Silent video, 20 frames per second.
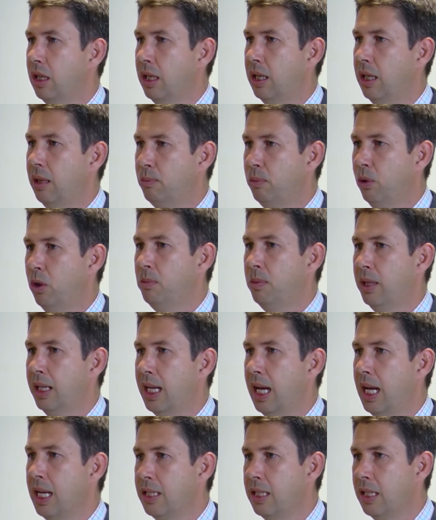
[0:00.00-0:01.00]
employment
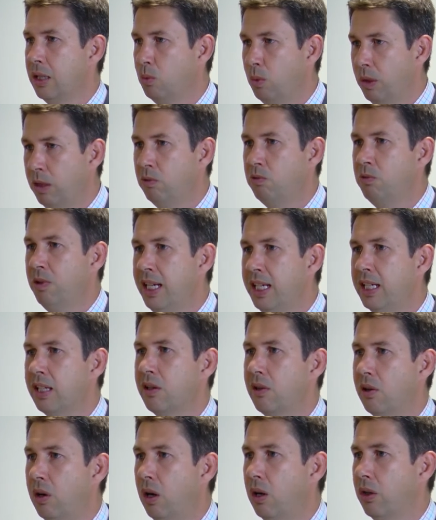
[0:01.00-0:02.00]
cases will read
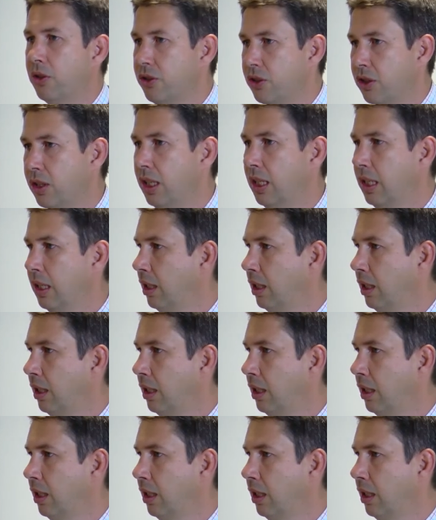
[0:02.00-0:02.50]
across,